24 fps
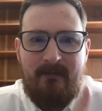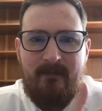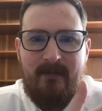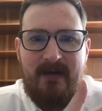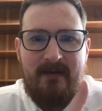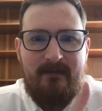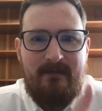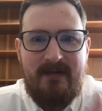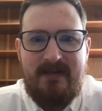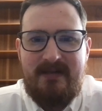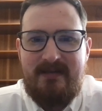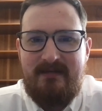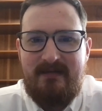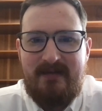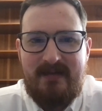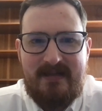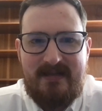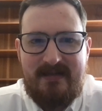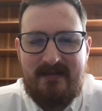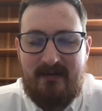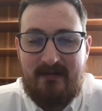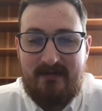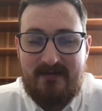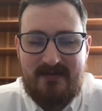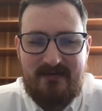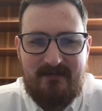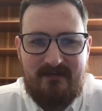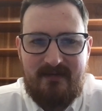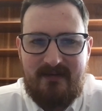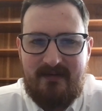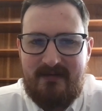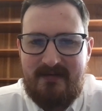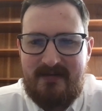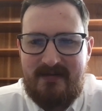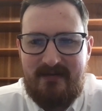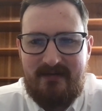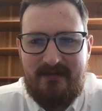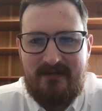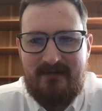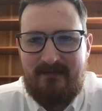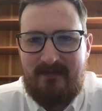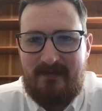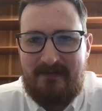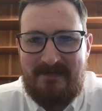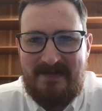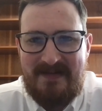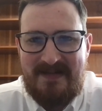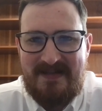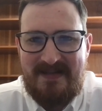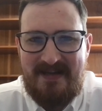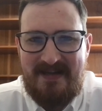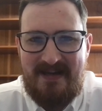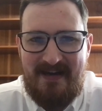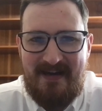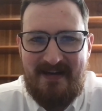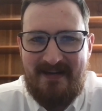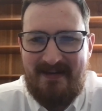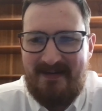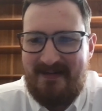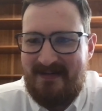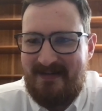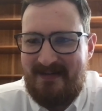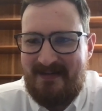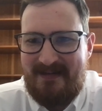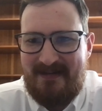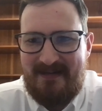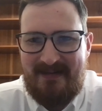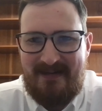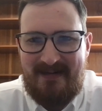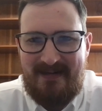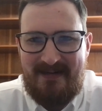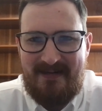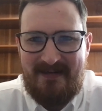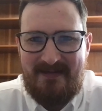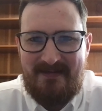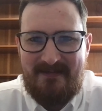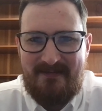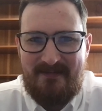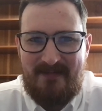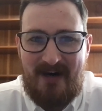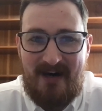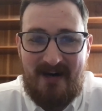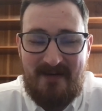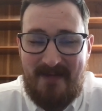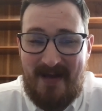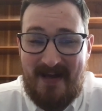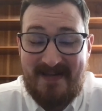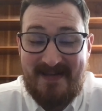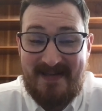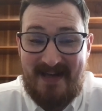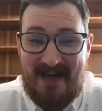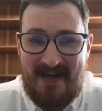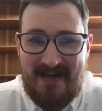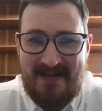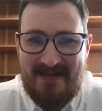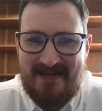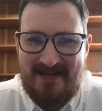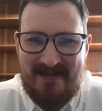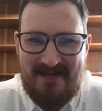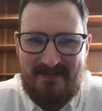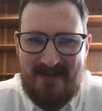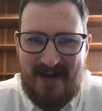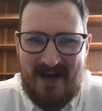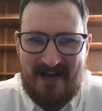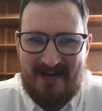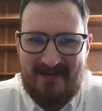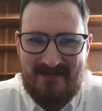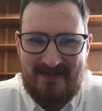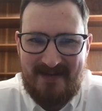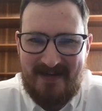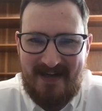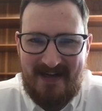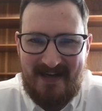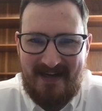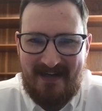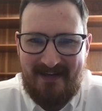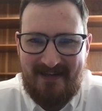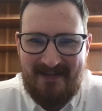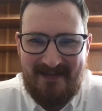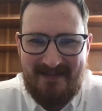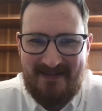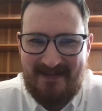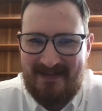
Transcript: mean, we, we do this also with our children when we say, uh, mom has eyes in the back of her head.